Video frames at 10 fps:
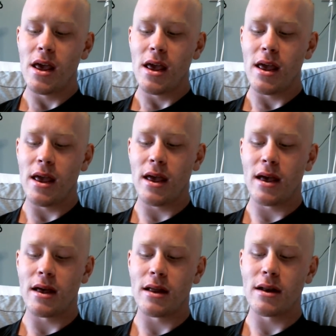
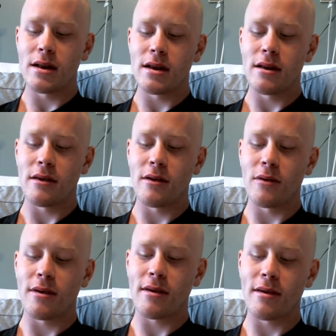And so
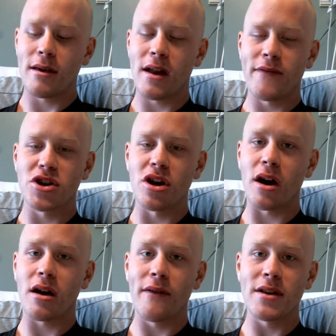it's kind of a
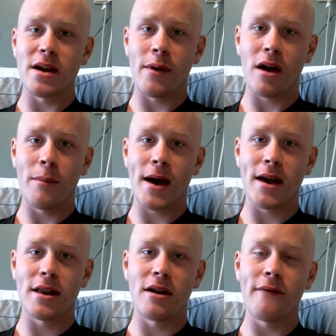shocker every time I come back
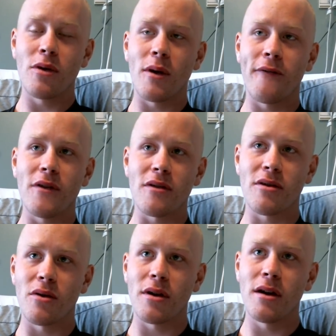in here, even though I feel
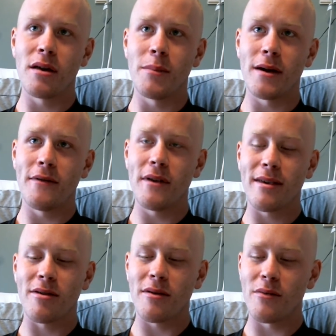so good. But
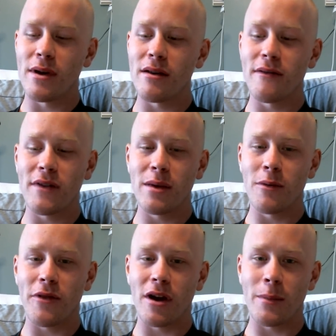this round of
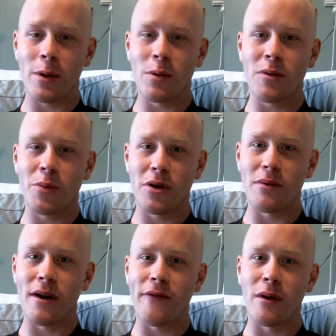chemotherapy was pretty
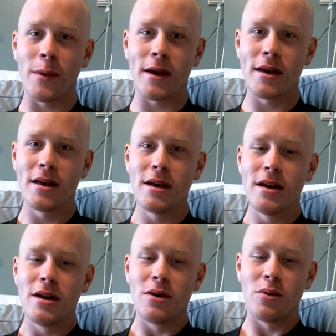rough on me.
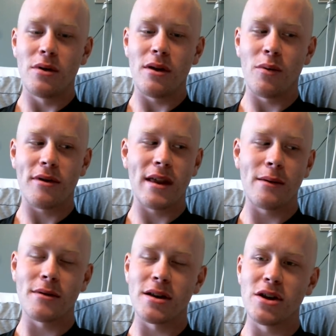Really wasn't able
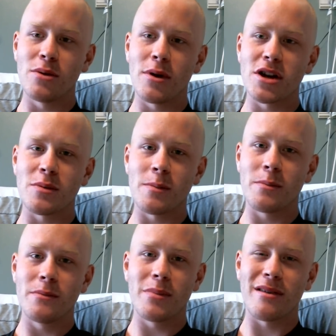to do much
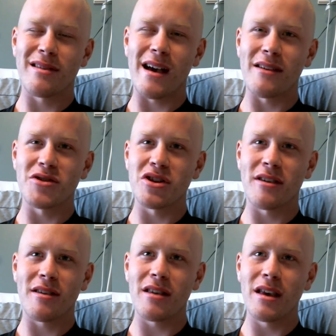besides
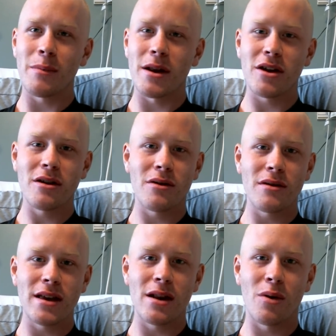just sleep, and couldn't really
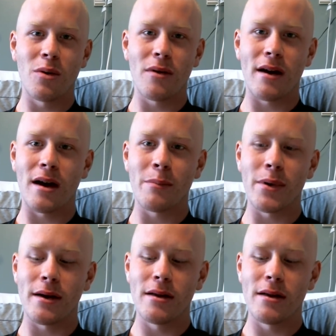eat a whole lot. But